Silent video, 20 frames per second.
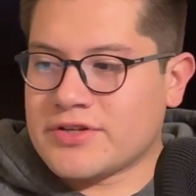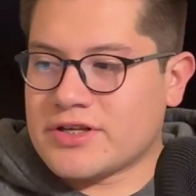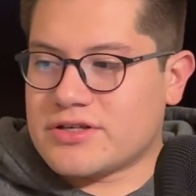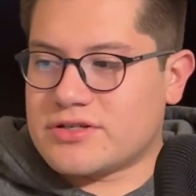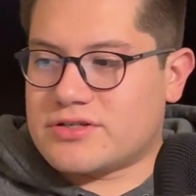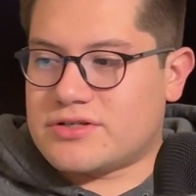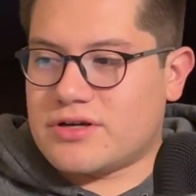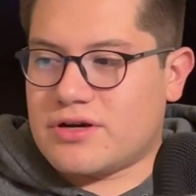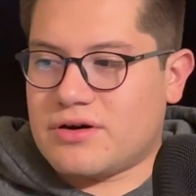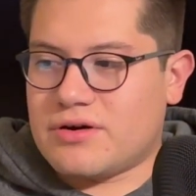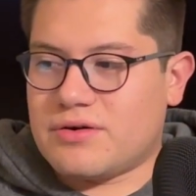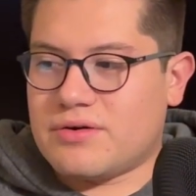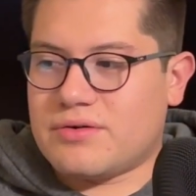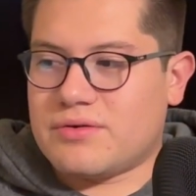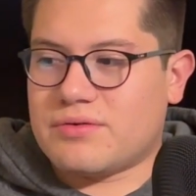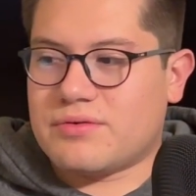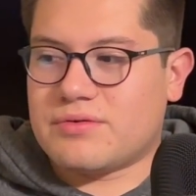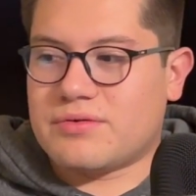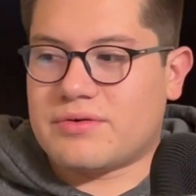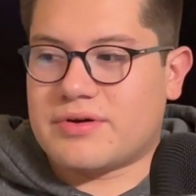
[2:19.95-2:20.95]

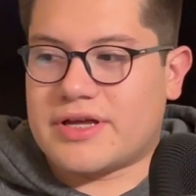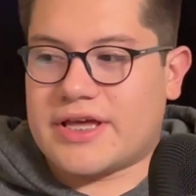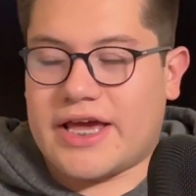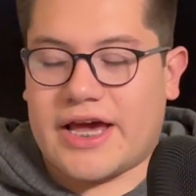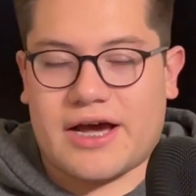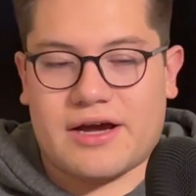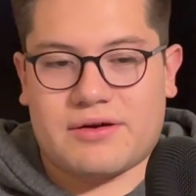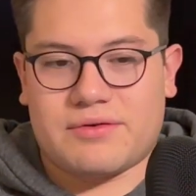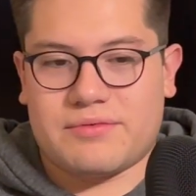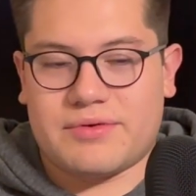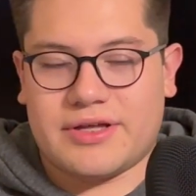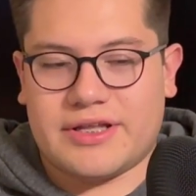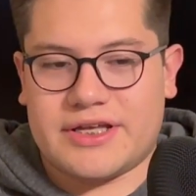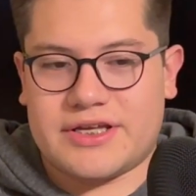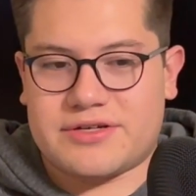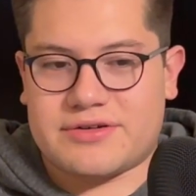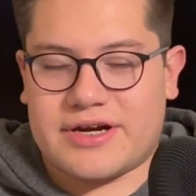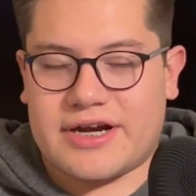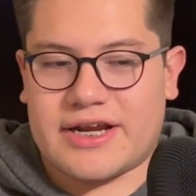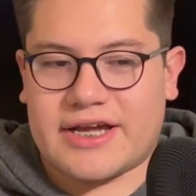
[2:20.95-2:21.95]
So yeah, really
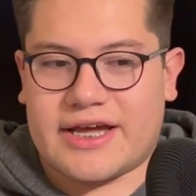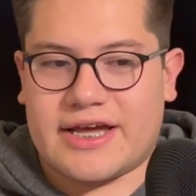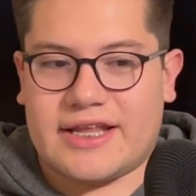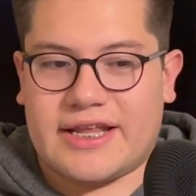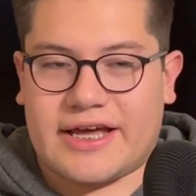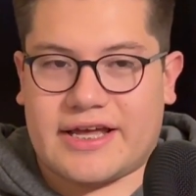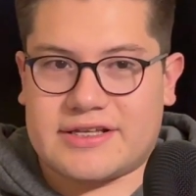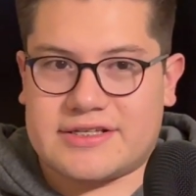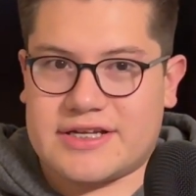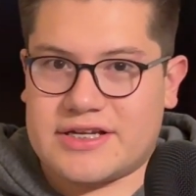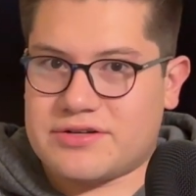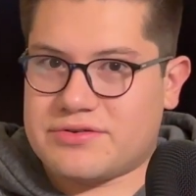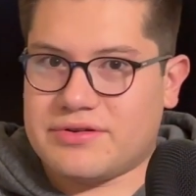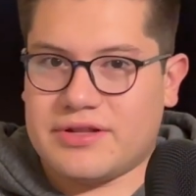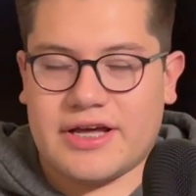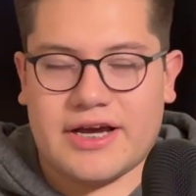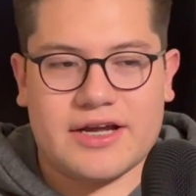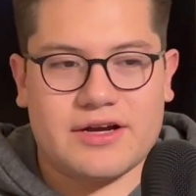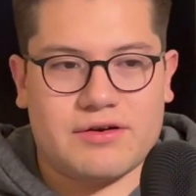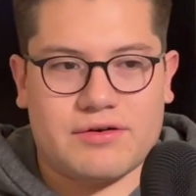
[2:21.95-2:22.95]
try to get like a central
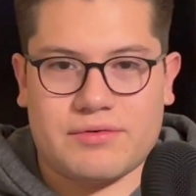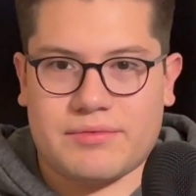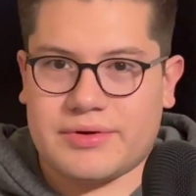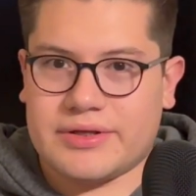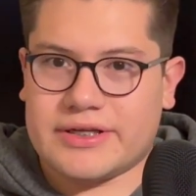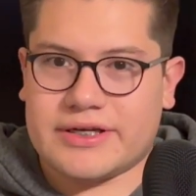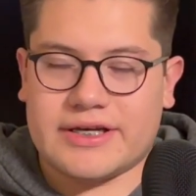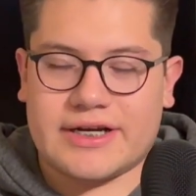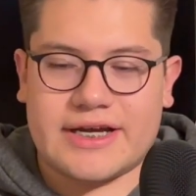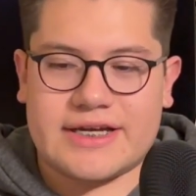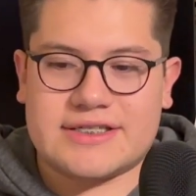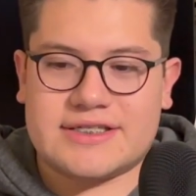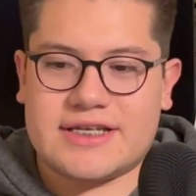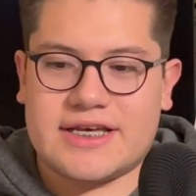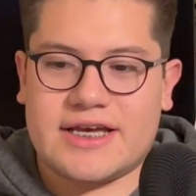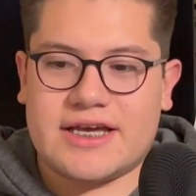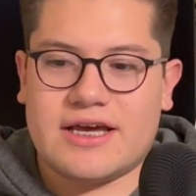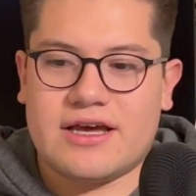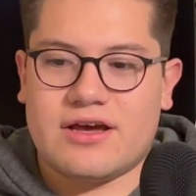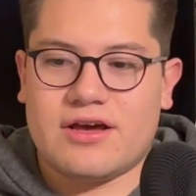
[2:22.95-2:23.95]
line or a really good
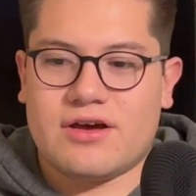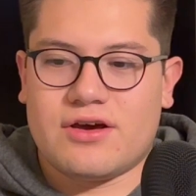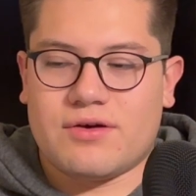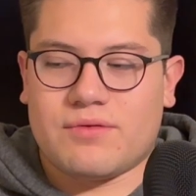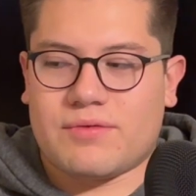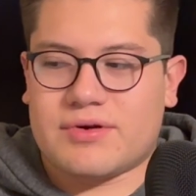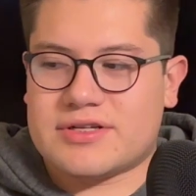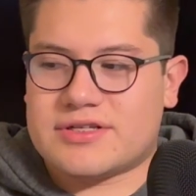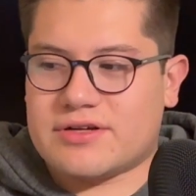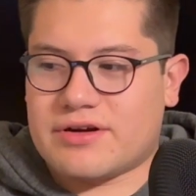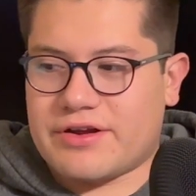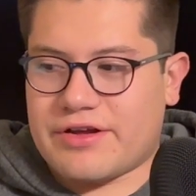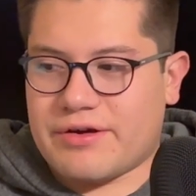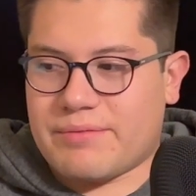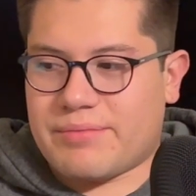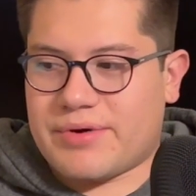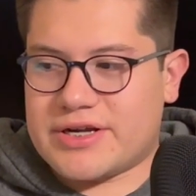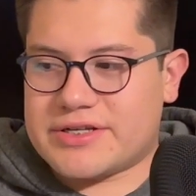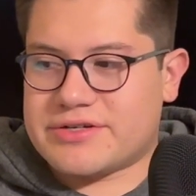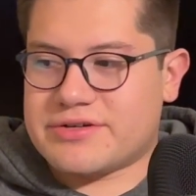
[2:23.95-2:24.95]
AC when starting your
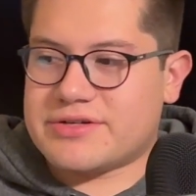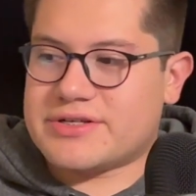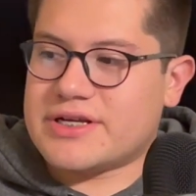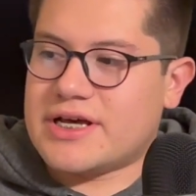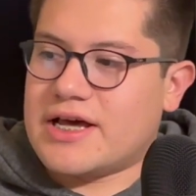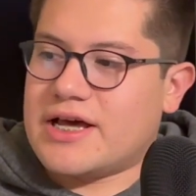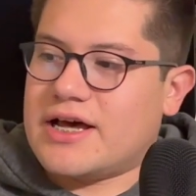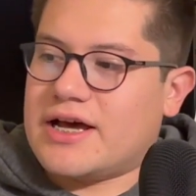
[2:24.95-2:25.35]
pressors.